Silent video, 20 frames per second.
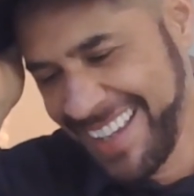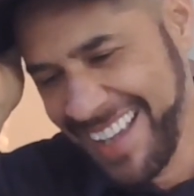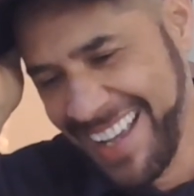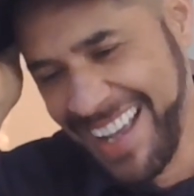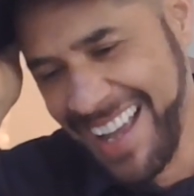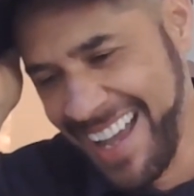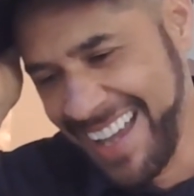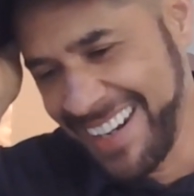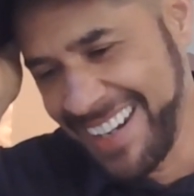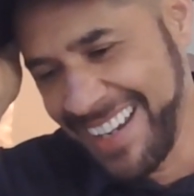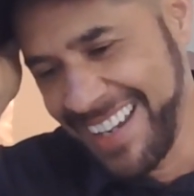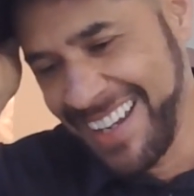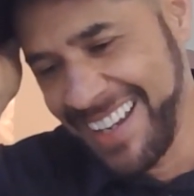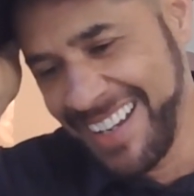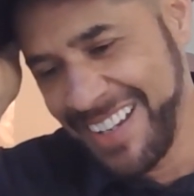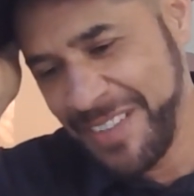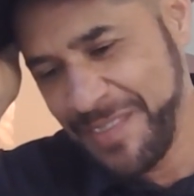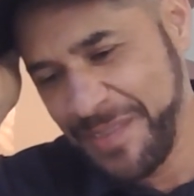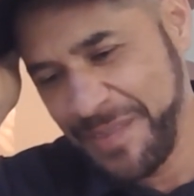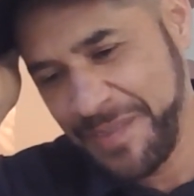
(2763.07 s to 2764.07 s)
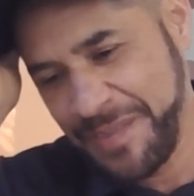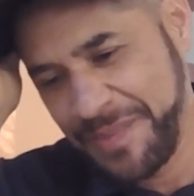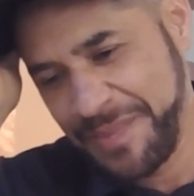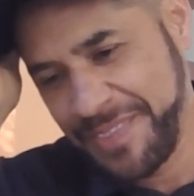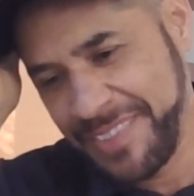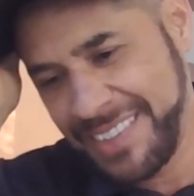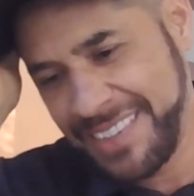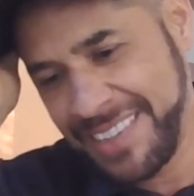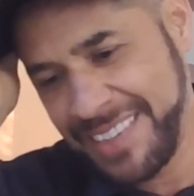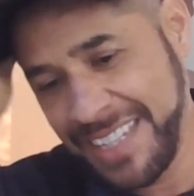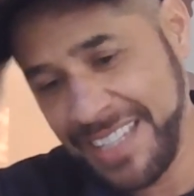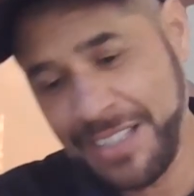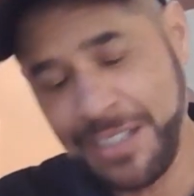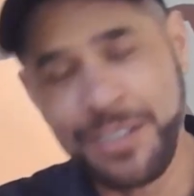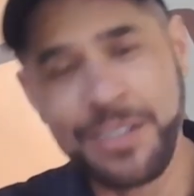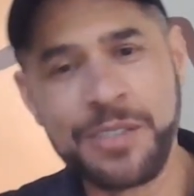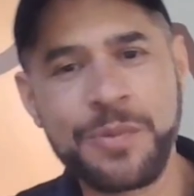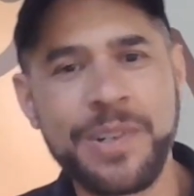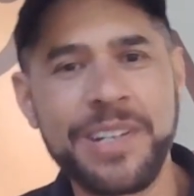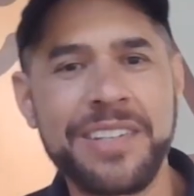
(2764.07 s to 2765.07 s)
and they
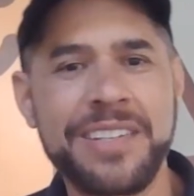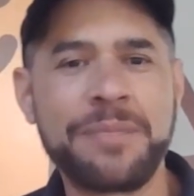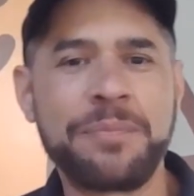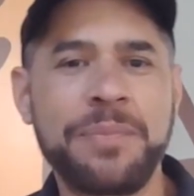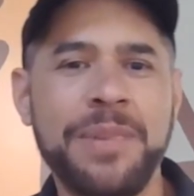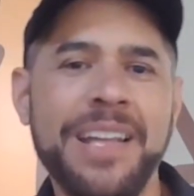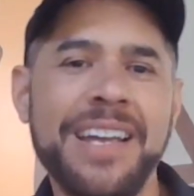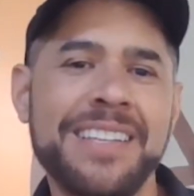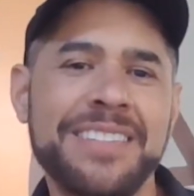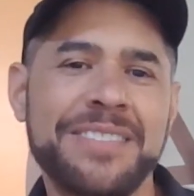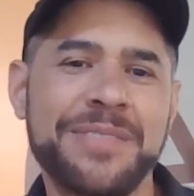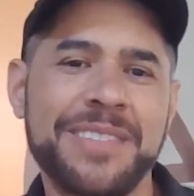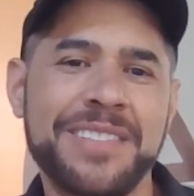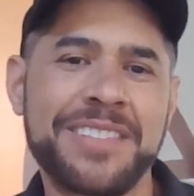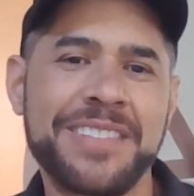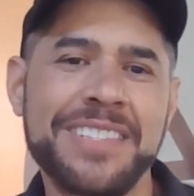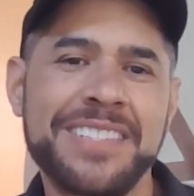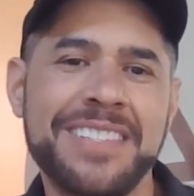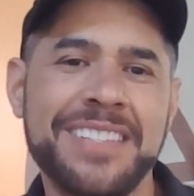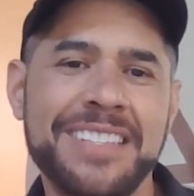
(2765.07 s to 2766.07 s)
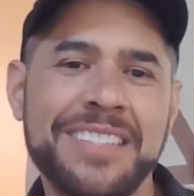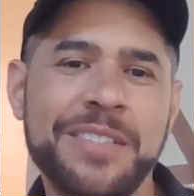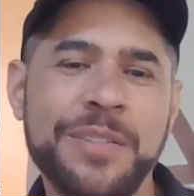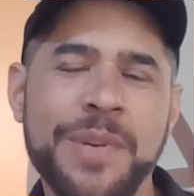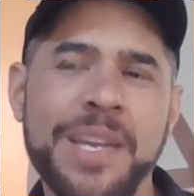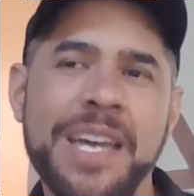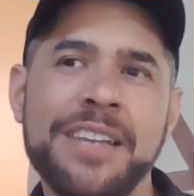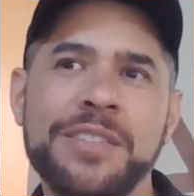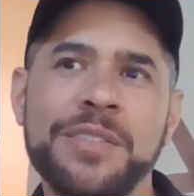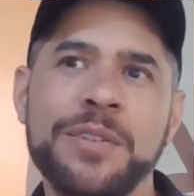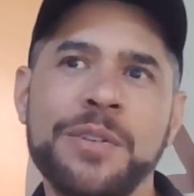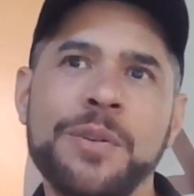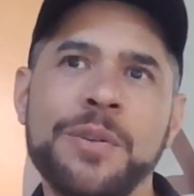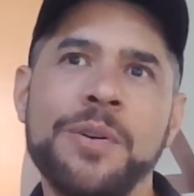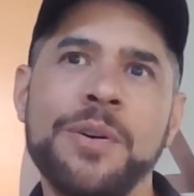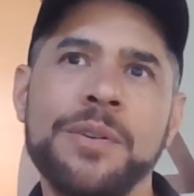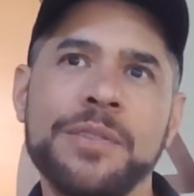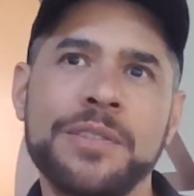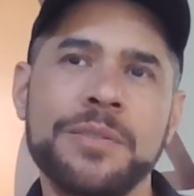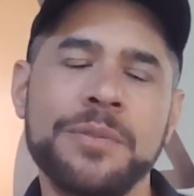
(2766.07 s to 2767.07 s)
closed one of the plants for Triscuit, so we had to
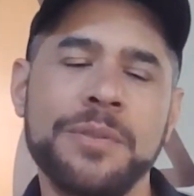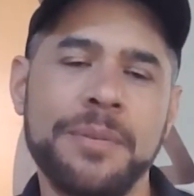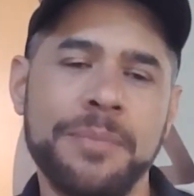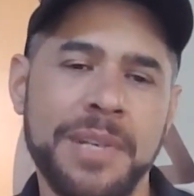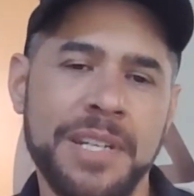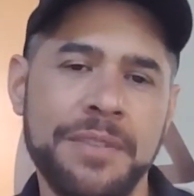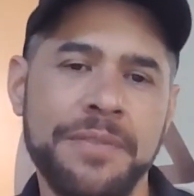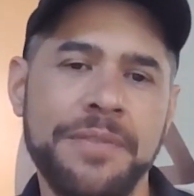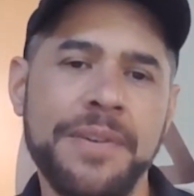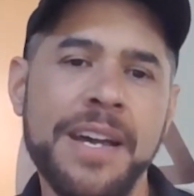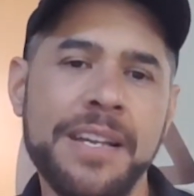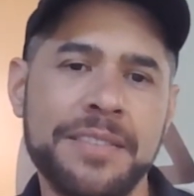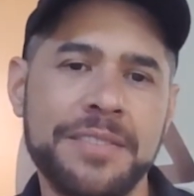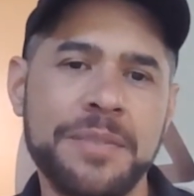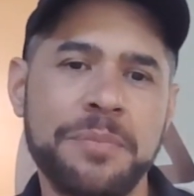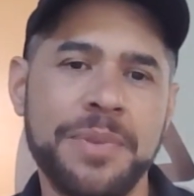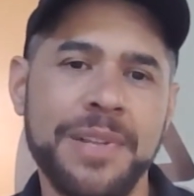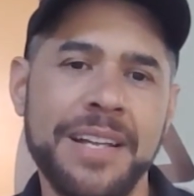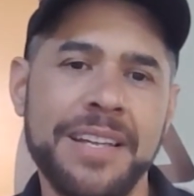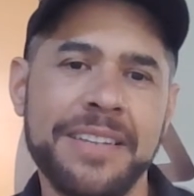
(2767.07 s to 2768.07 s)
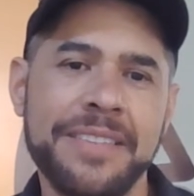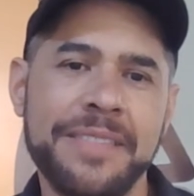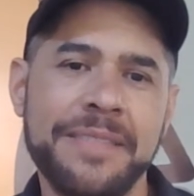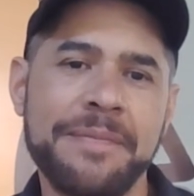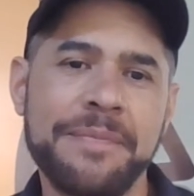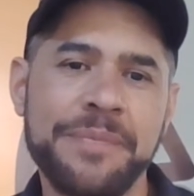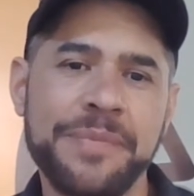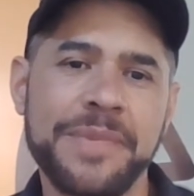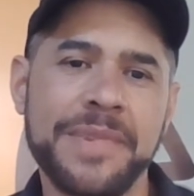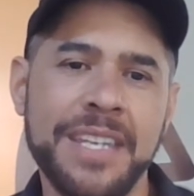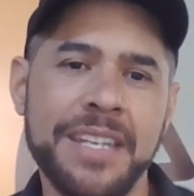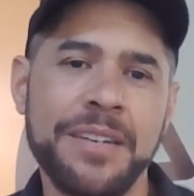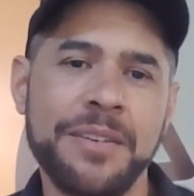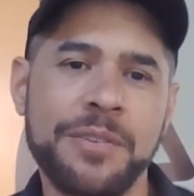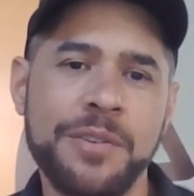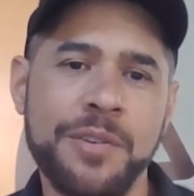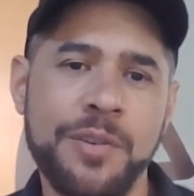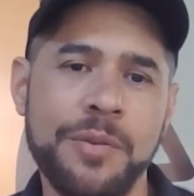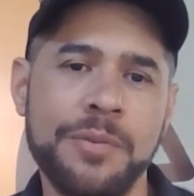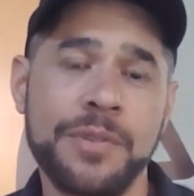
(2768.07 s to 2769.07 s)
go to a manufacturing plant, you know,
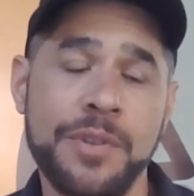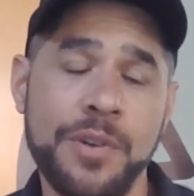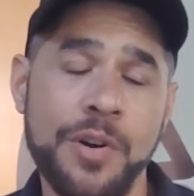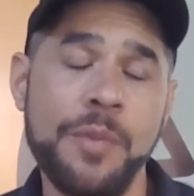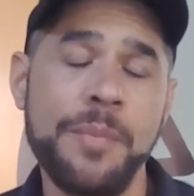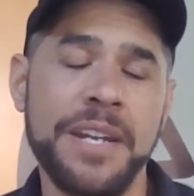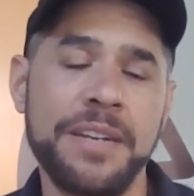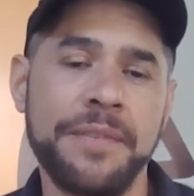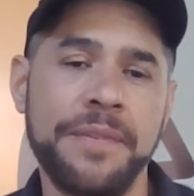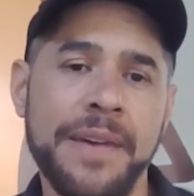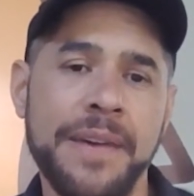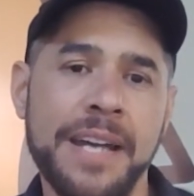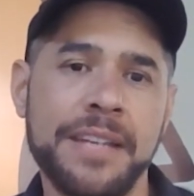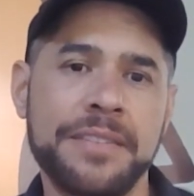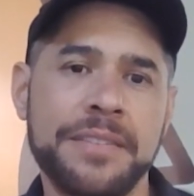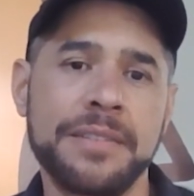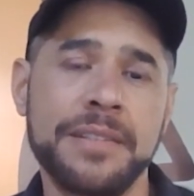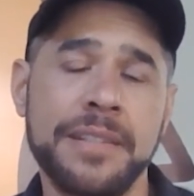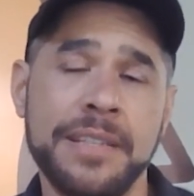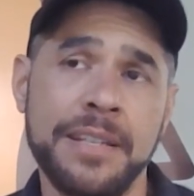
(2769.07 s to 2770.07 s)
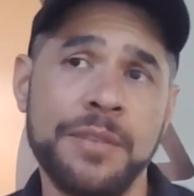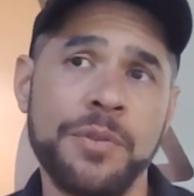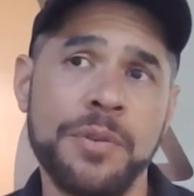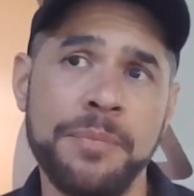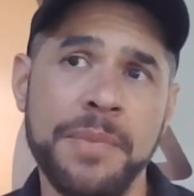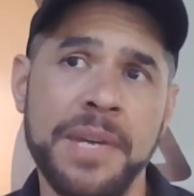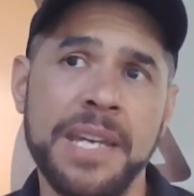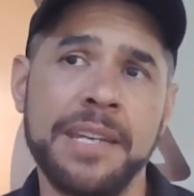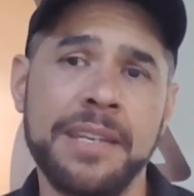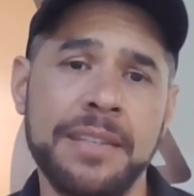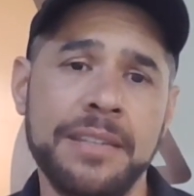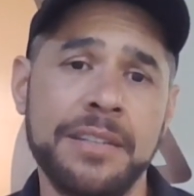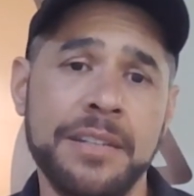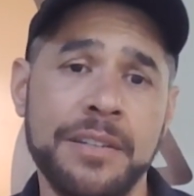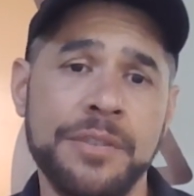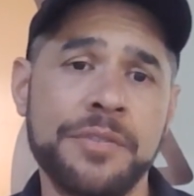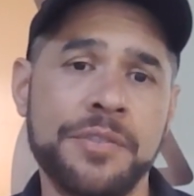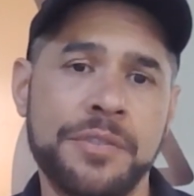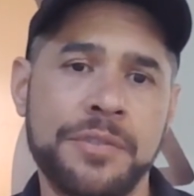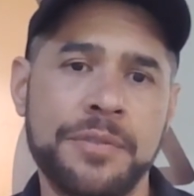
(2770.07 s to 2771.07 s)
co-manufacturing, and they were making their
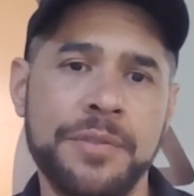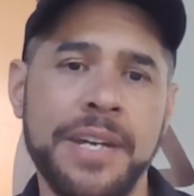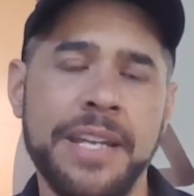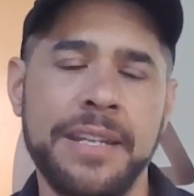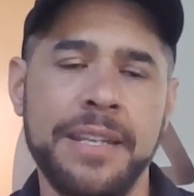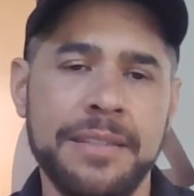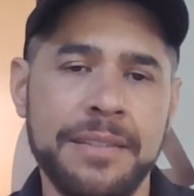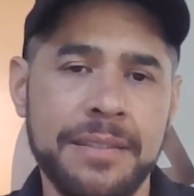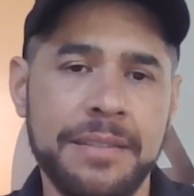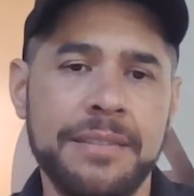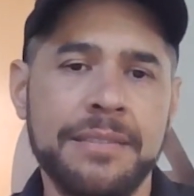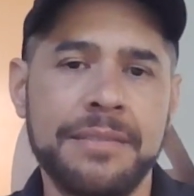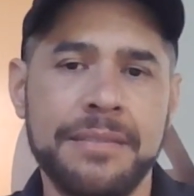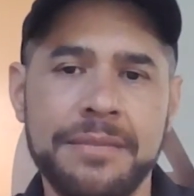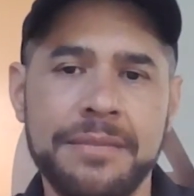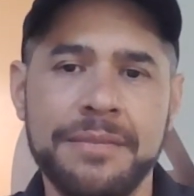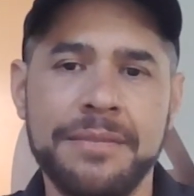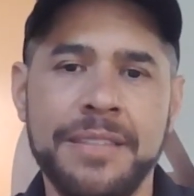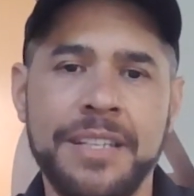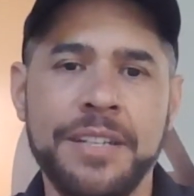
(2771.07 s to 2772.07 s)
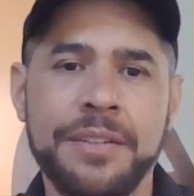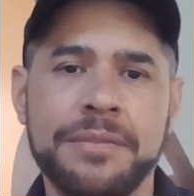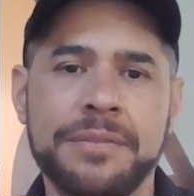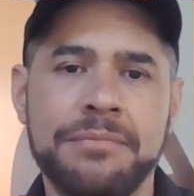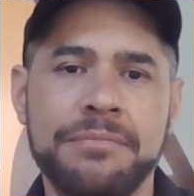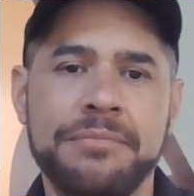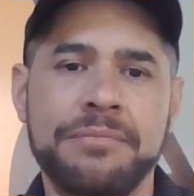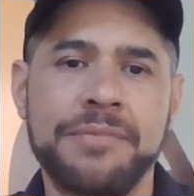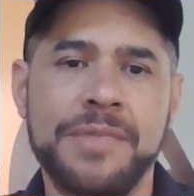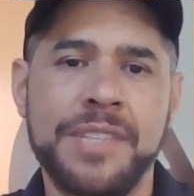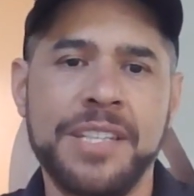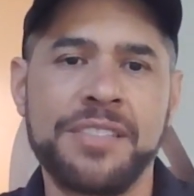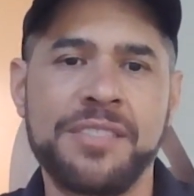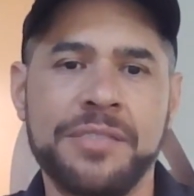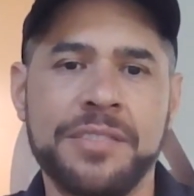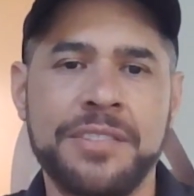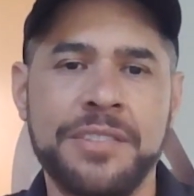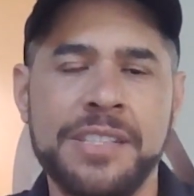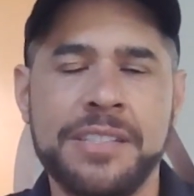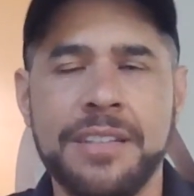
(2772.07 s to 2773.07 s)
own shredded, you know,
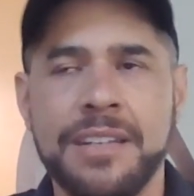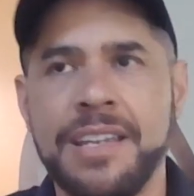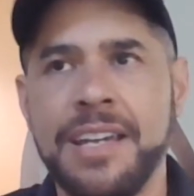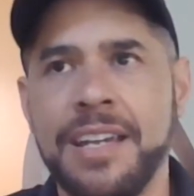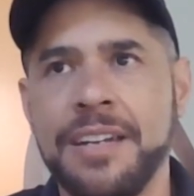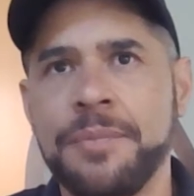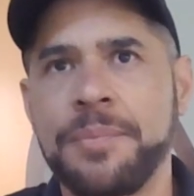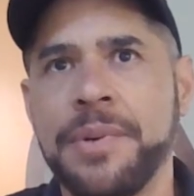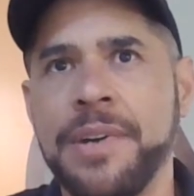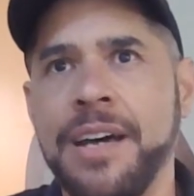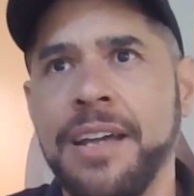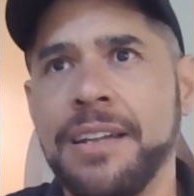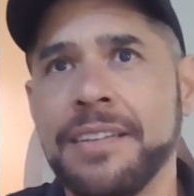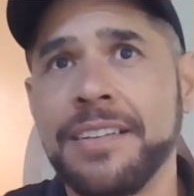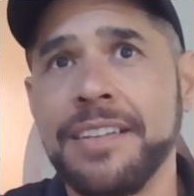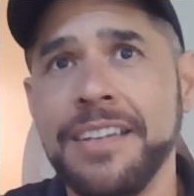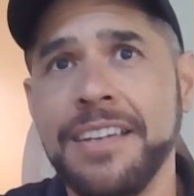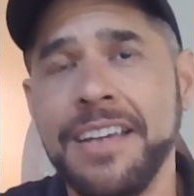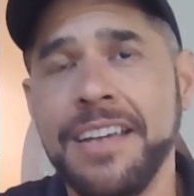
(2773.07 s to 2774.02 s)
Triscuit kind of product.